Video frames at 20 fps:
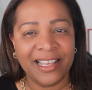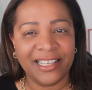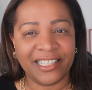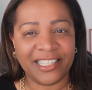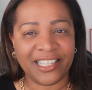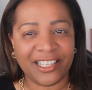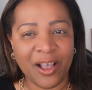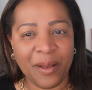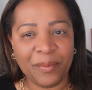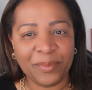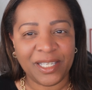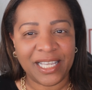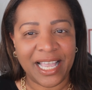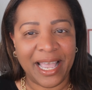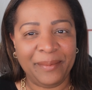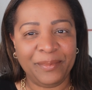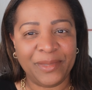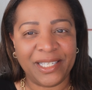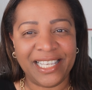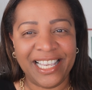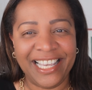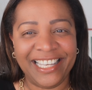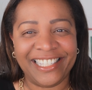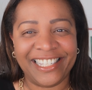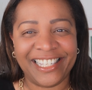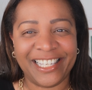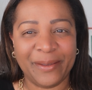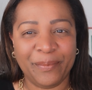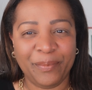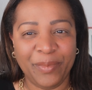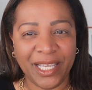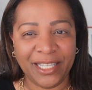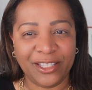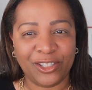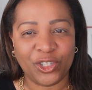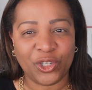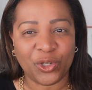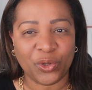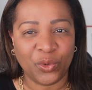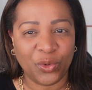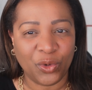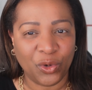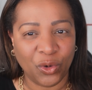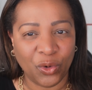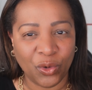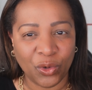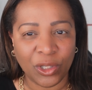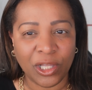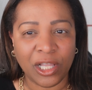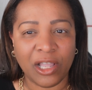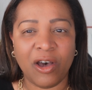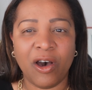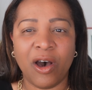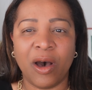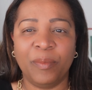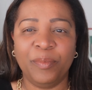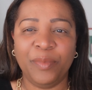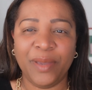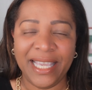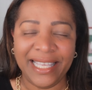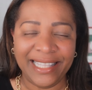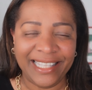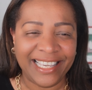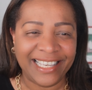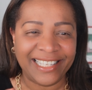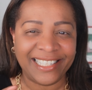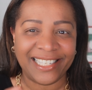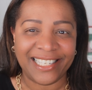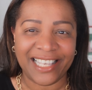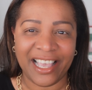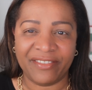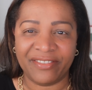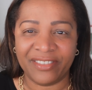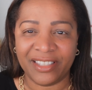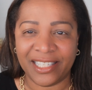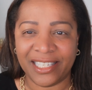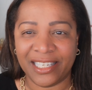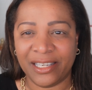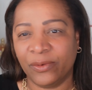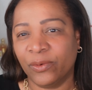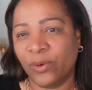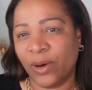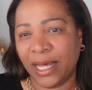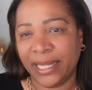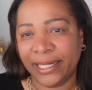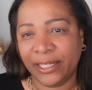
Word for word: Sometimes it's a bit too cool or BD71